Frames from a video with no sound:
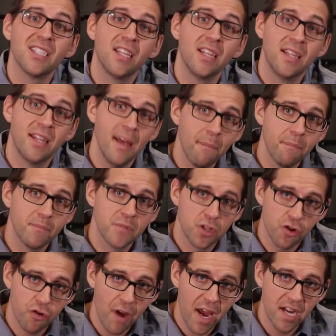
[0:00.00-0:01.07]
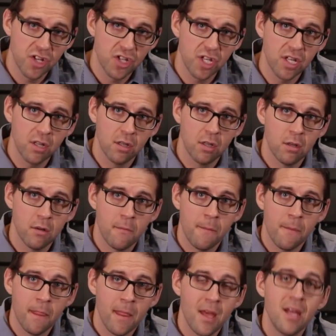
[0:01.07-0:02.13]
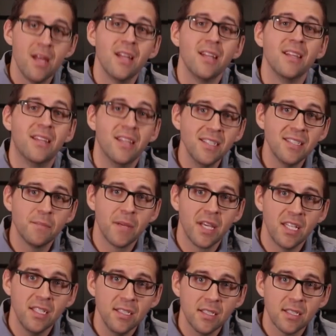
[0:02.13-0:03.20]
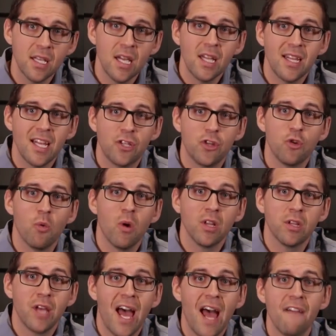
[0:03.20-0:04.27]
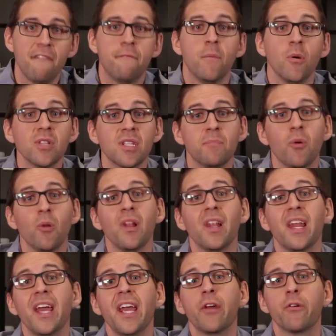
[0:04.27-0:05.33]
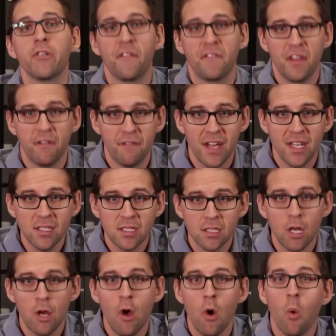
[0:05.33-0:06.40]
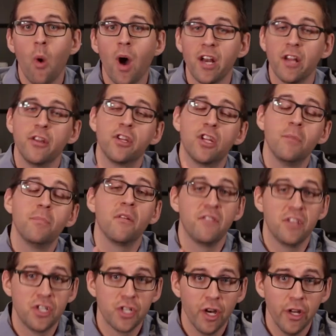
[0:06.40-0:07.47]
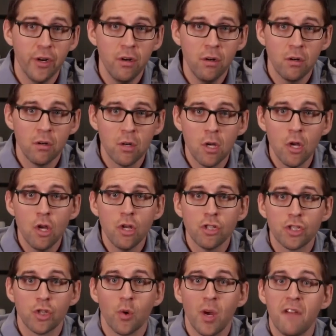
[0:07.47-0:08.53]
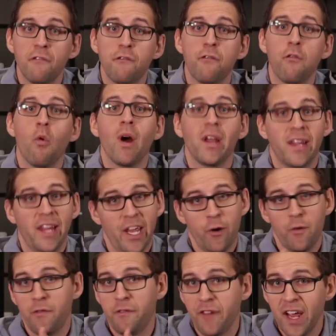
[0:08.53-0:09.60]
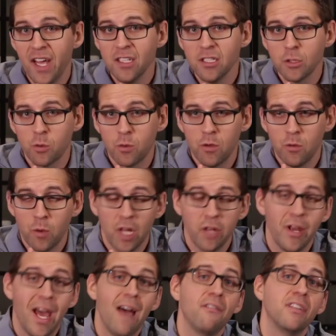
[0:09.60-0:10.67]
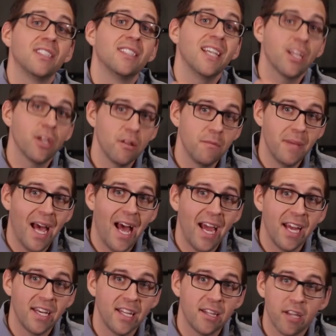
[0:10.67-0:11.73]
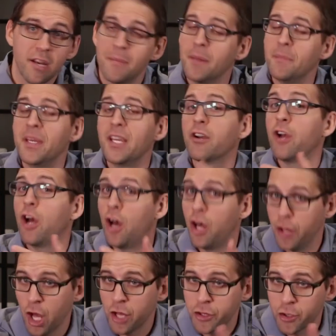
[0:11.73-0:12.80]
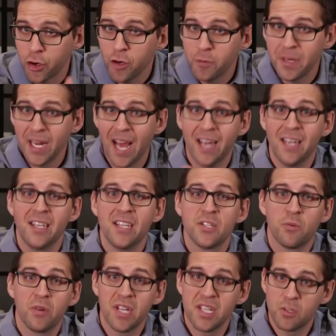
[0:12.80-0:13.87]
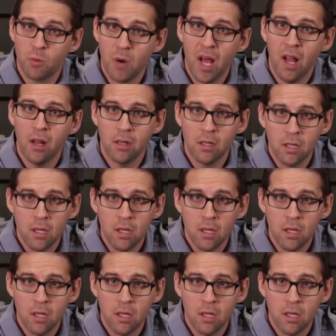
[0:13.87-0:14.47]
in depth strategy. This means that you want to have multiple layers of defense, one on top of each other. So if one layer fails, well, you have a second behind it, and maybe a third behind this one as well.